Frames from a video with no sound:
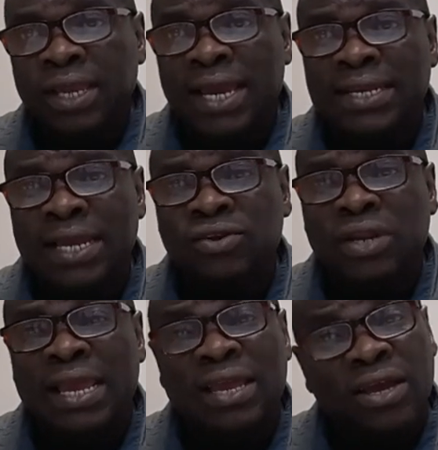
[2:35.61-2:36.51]
And
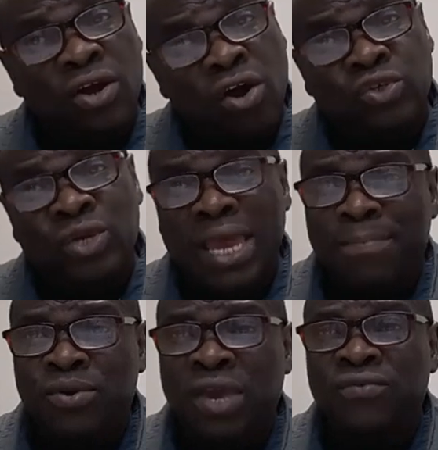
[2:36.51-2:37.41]
then it also
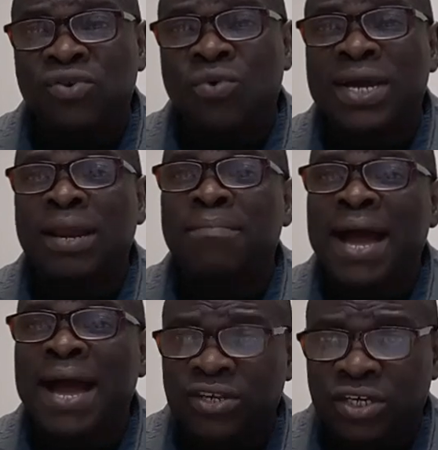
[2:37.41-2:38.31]
help you if you know what kind of
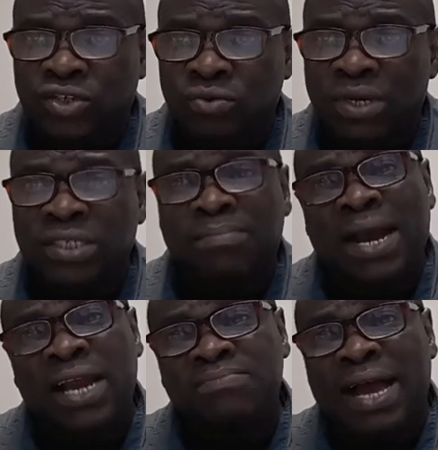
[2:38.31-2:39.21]
market you're into. What is a
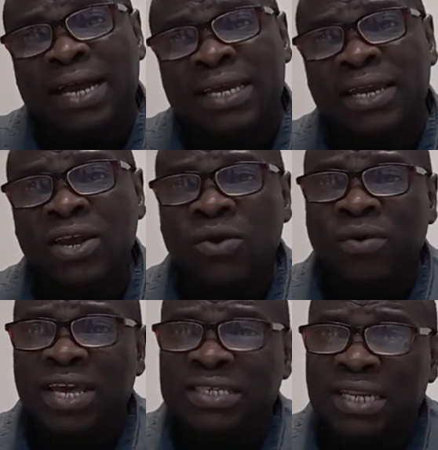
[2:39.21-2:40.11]
buyer's market?
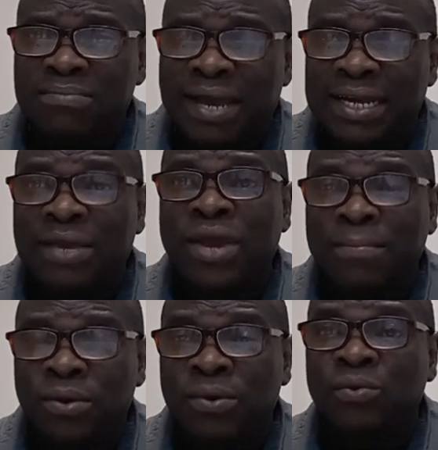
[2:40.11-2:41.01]
What is a seller's market? It will
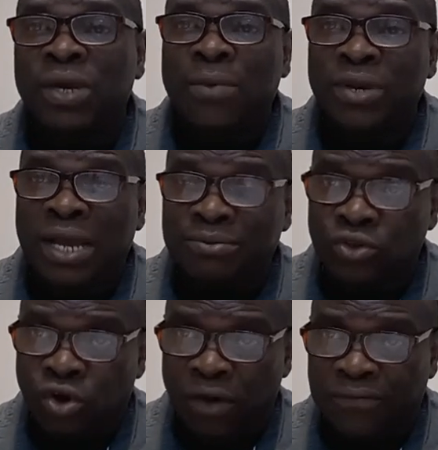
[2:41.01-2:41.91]
help you when it comes
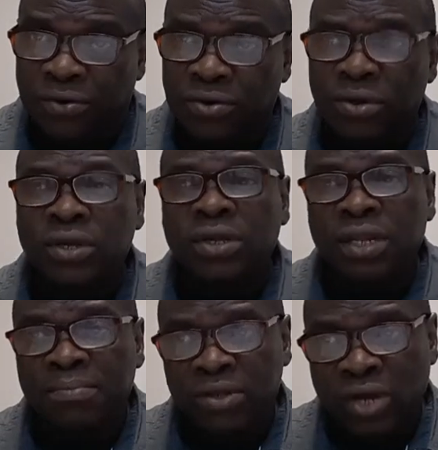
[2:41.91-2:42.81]
to the offer.
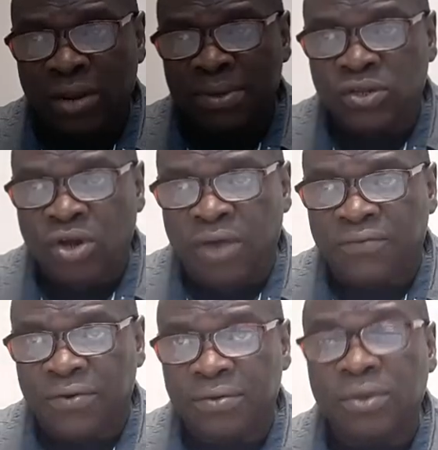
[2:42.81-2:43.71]
They know how to make the
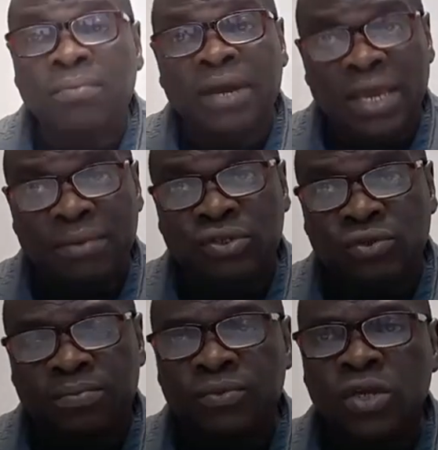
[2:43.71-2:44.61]
offer, but it helps
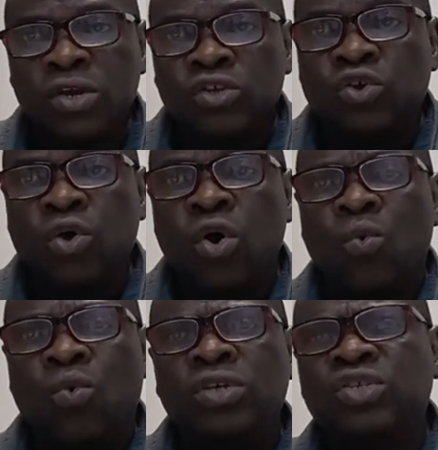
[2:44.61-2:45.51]
too. So
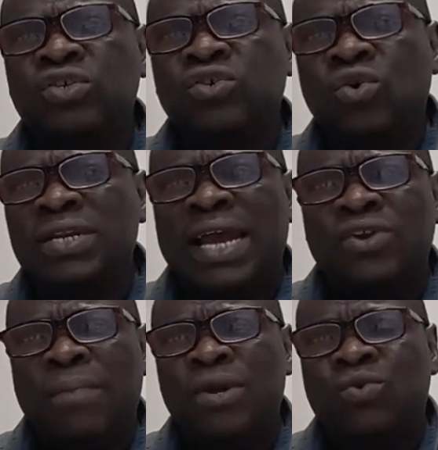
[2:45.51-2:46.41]
once you know that, you
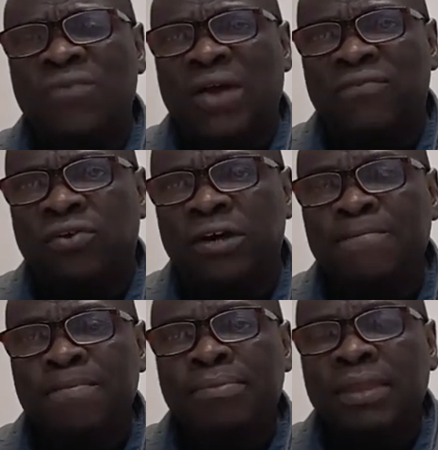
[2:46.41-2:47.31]
know how much you qualify
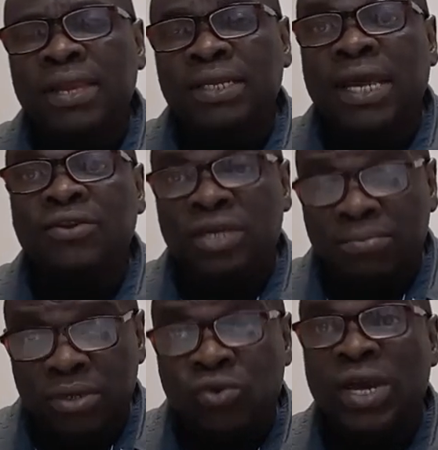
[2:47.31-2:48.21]
for, then you
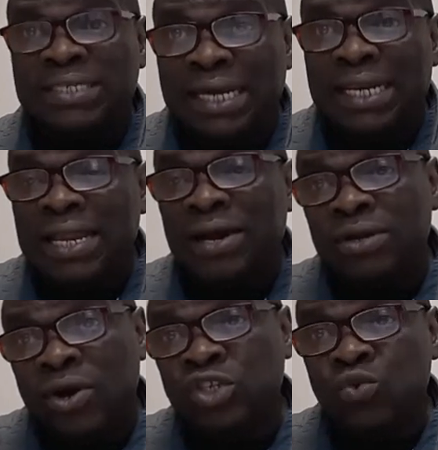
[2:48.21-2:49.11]
can know exactly kind of
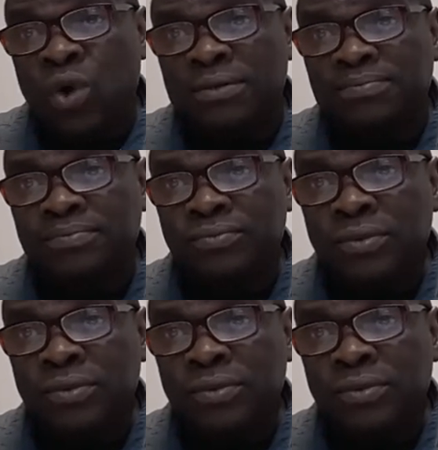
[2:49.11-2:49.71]
the house you want.